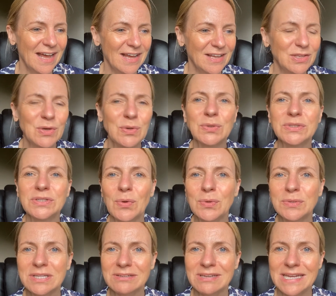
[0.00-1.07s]
You'll
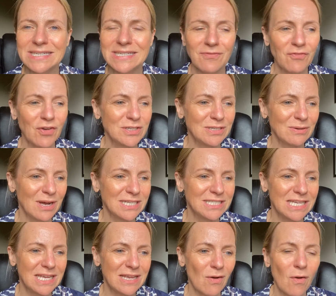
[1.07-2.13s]
also need photo
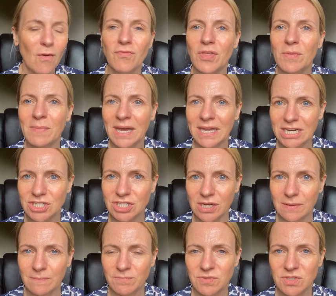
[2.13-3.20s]
ID of the manager.
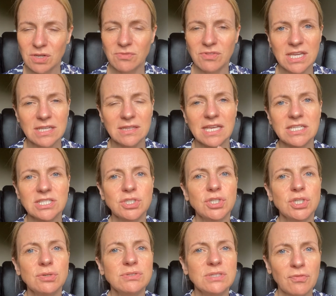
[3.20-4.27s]
So these are
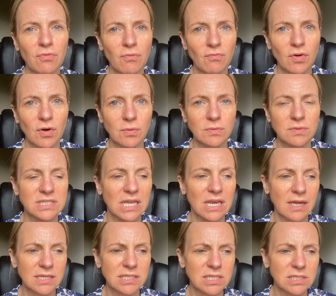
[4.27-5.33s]
2 different roles. The
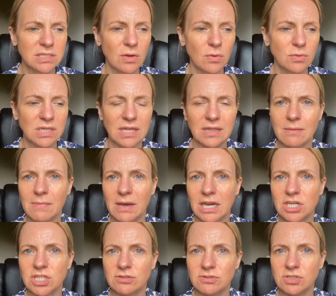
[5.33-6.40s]
licence holder and the
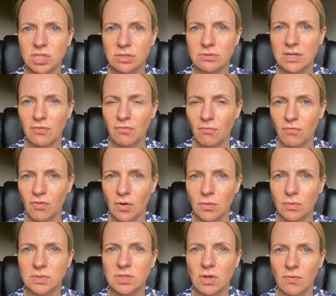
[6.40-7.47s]
manager are 2 different
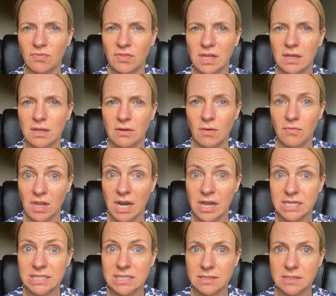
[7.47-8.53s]
roles on the
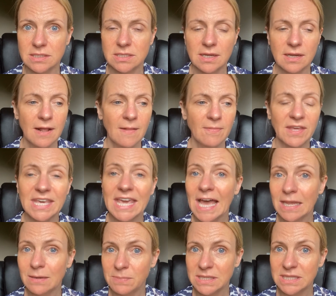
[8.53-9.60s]
licence. They
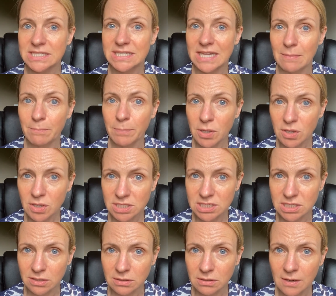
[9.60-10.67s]
can be the same
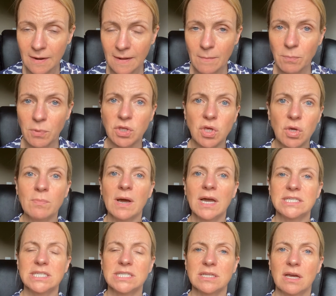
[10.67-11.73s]
person, but you might
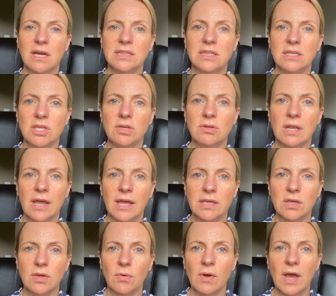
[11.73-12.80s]
decide that you'd like
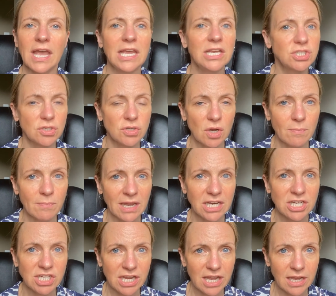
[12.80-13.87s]
your agent, your
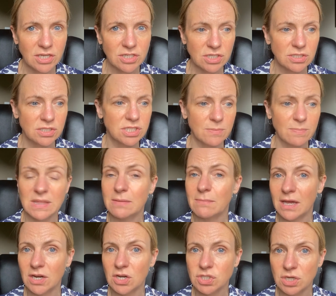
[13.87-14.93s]
managing agent, to be the
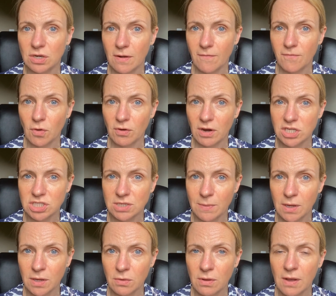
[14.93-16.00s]
manager of your
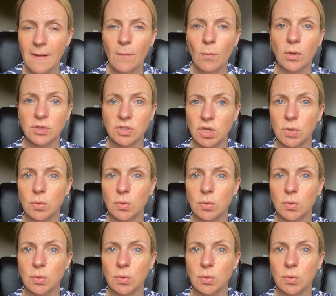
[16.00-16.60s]
HMO, while you will